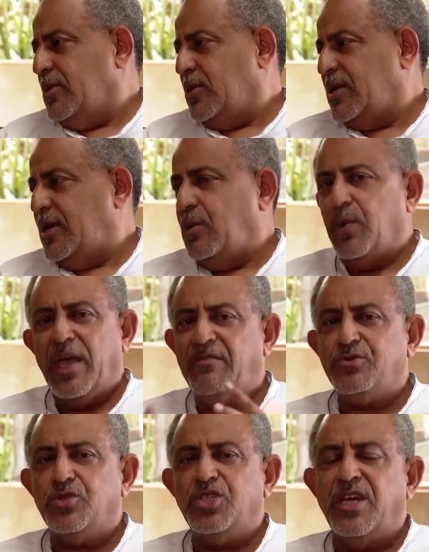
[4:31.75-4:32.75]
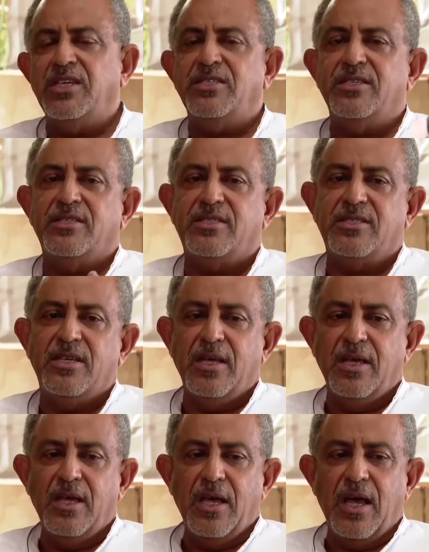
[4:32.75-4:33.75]
Okay, we have to change this.
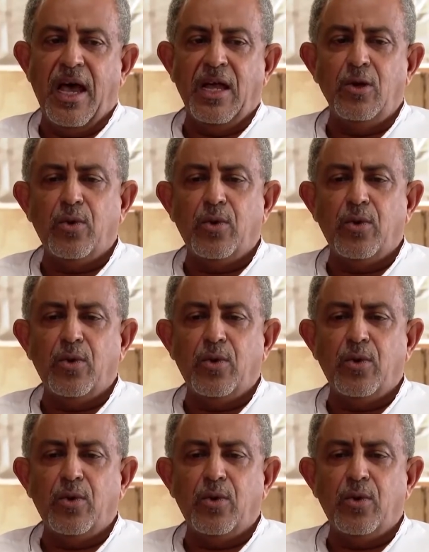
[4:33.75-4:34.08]
I